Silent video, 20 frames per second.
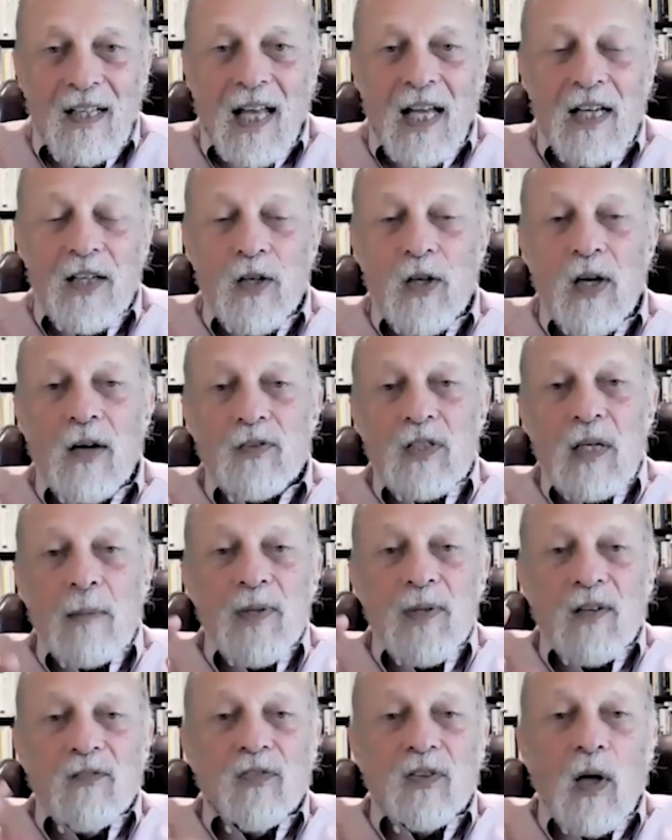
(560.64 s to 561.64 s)
and you have
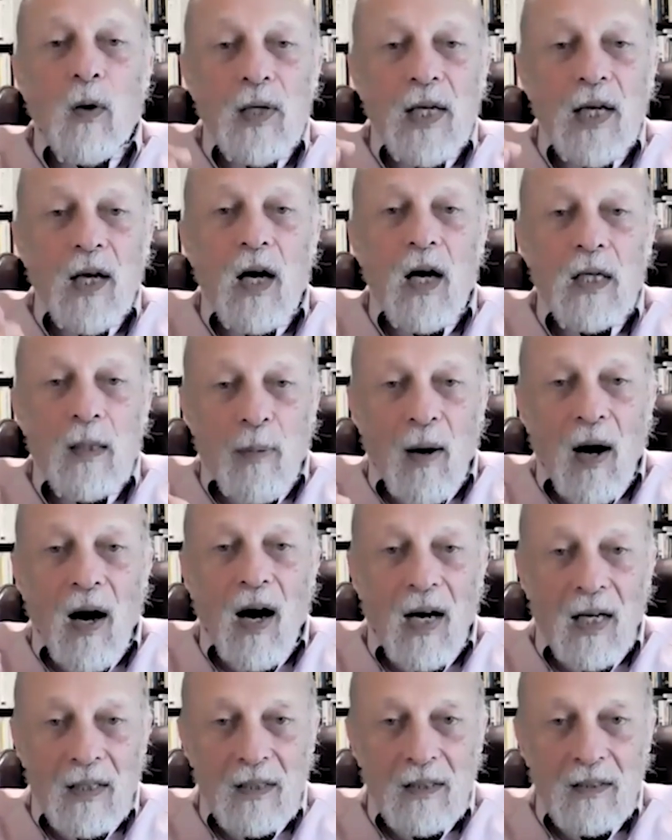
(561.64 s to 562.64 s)
something floating on a
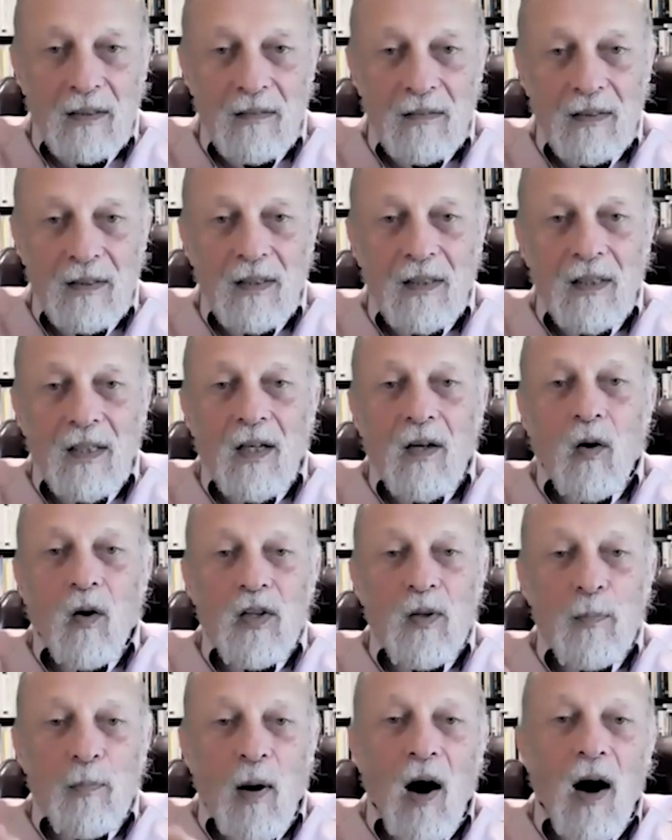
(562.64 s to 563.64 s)
pond,
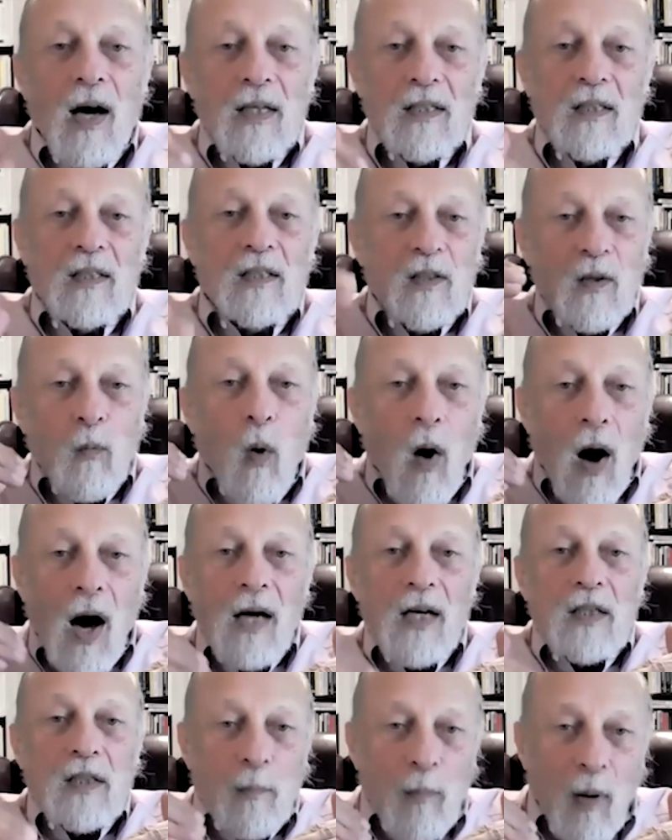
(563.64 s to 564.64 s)
or the pond, the
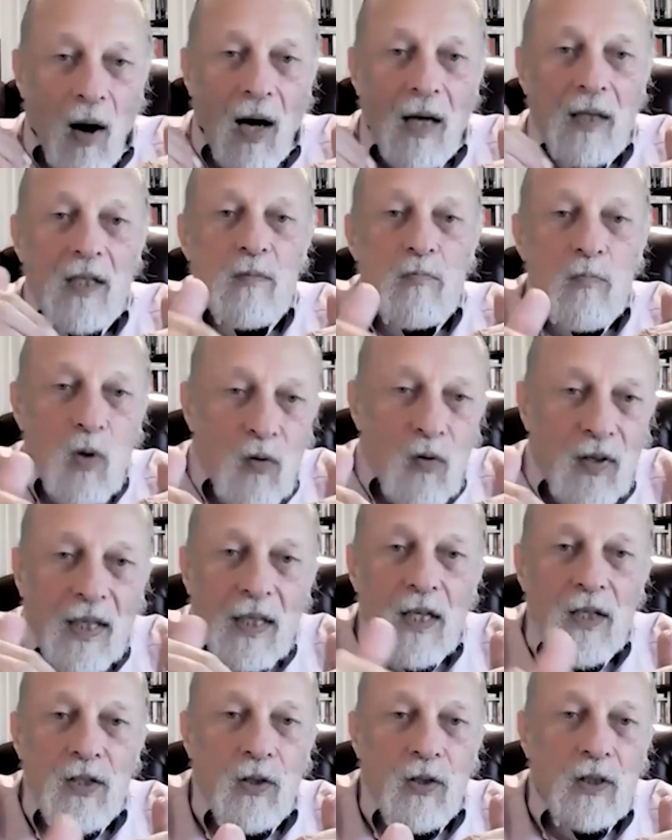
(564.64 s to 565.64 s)
water in the pond is moving
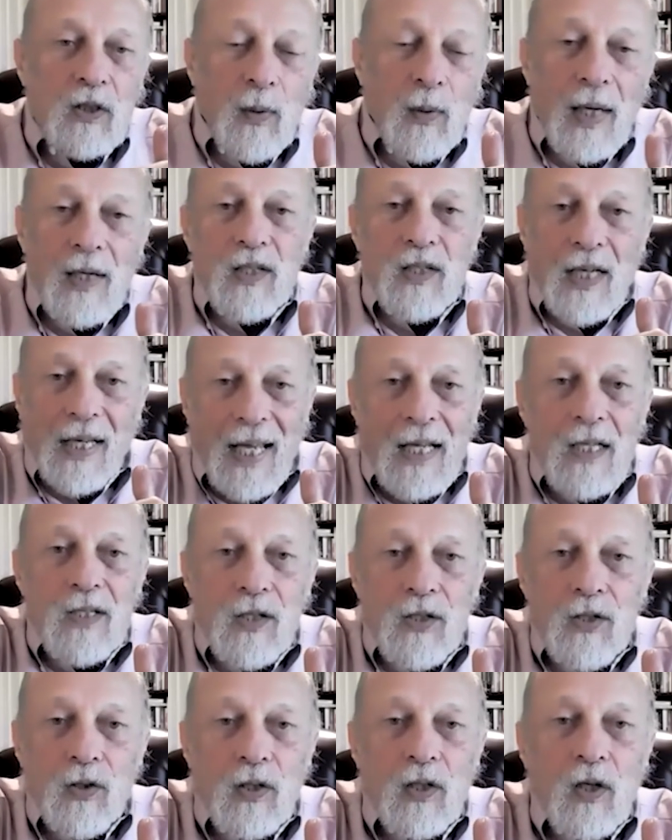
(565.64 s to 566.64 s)
in a certain direction against
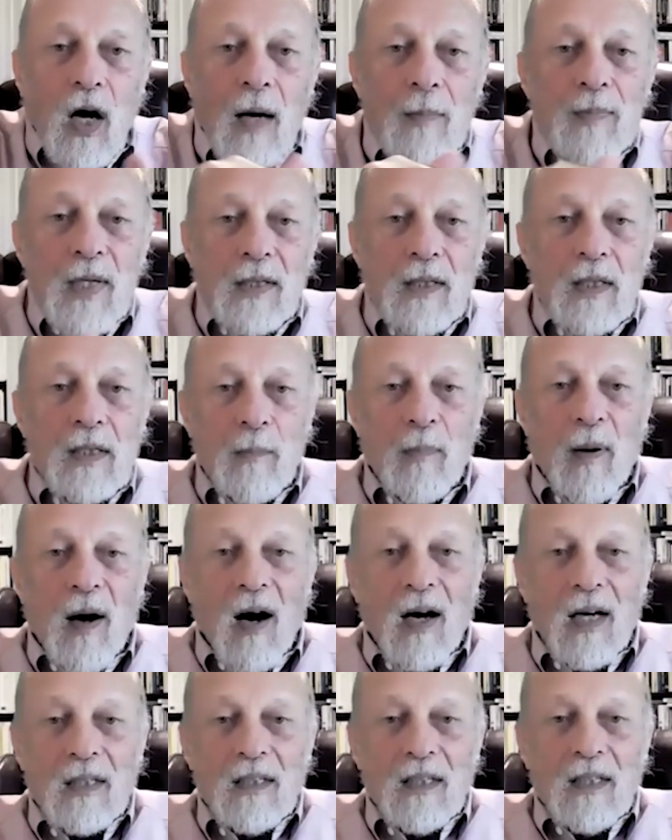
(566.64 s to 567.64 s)
a certain object in the
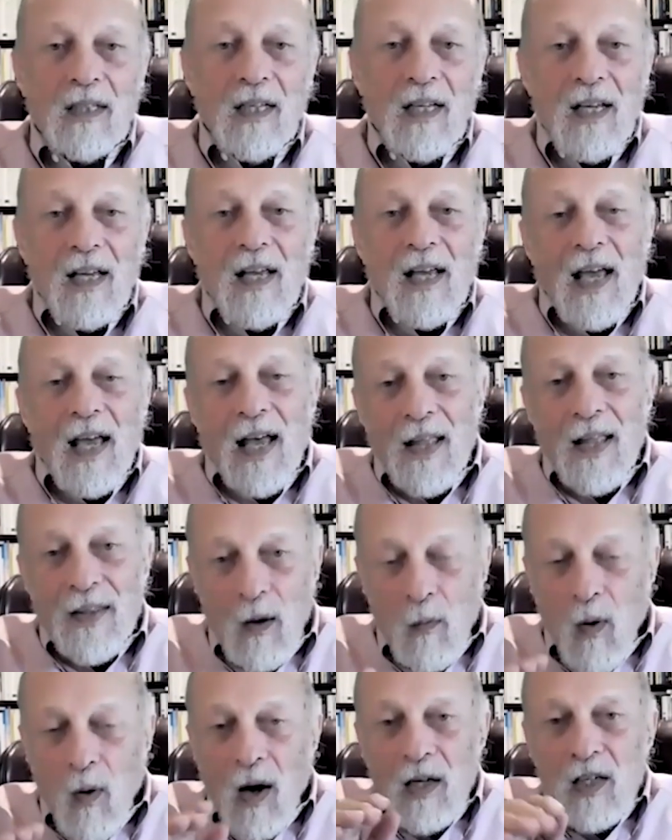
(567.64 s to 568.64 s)
pond. And
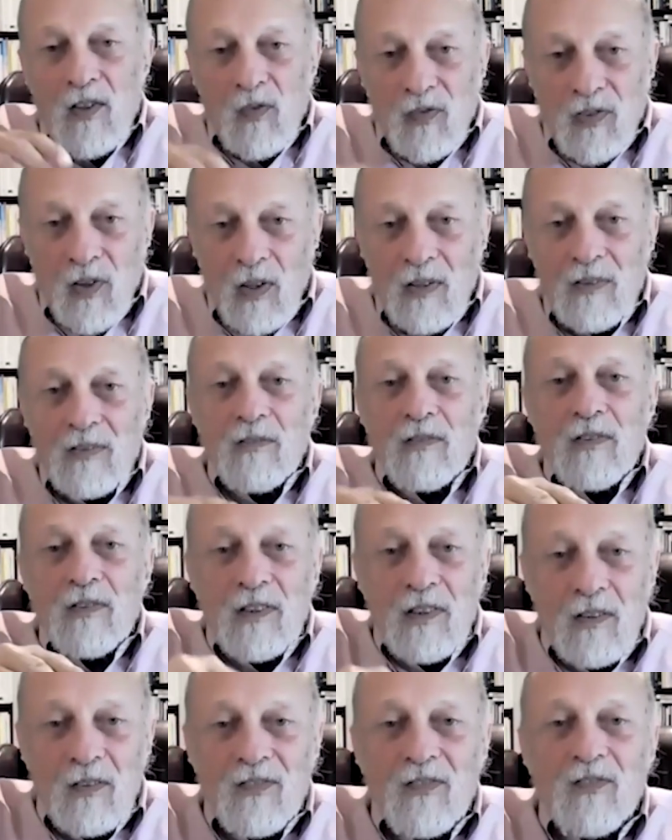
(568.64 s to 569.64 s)
that water is, you
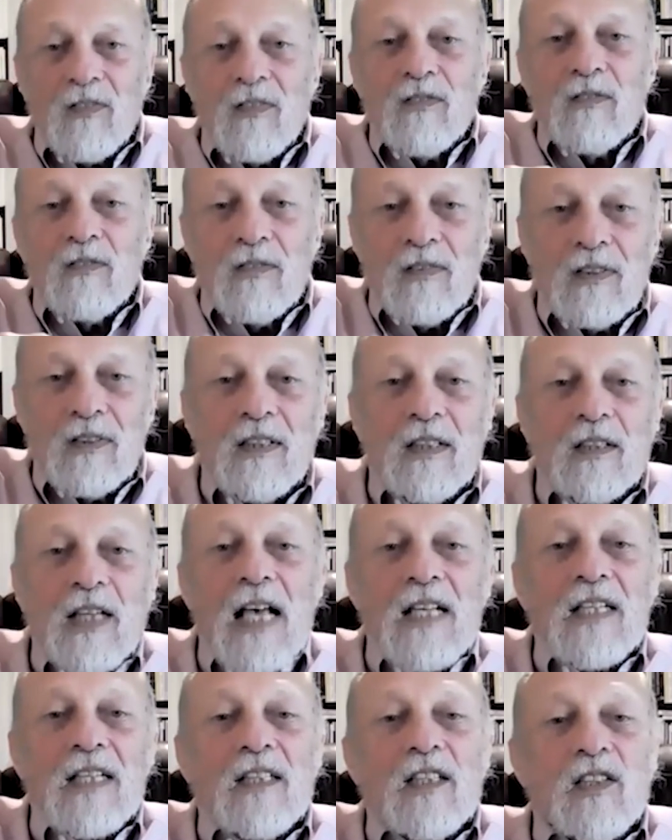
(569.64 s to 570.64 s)
know,
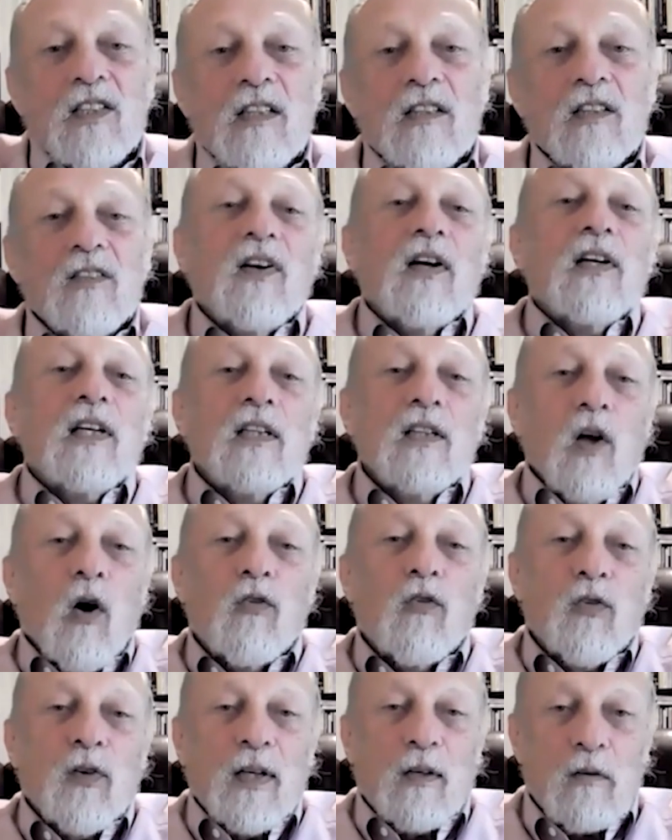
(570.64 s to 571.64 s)
has a very
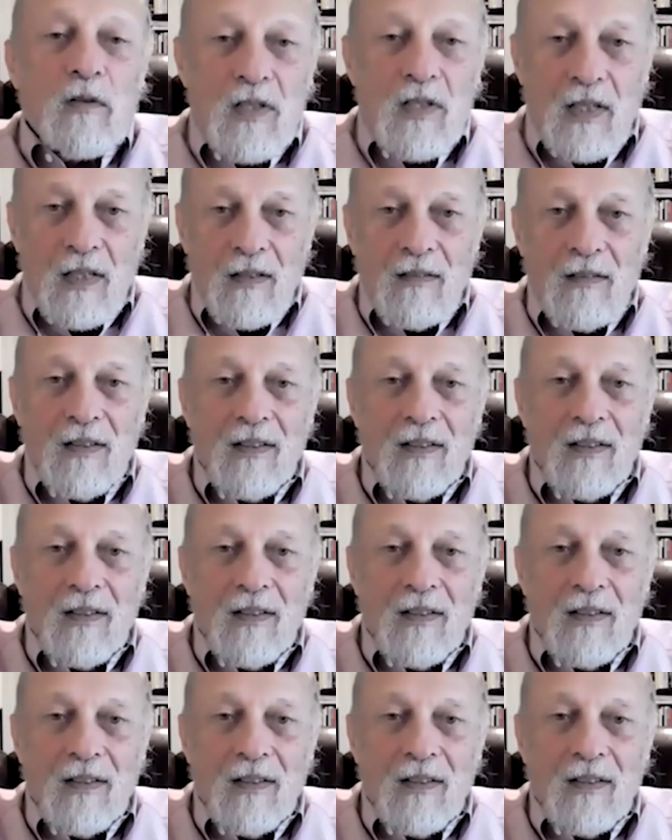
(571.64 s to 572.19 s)
low frequency,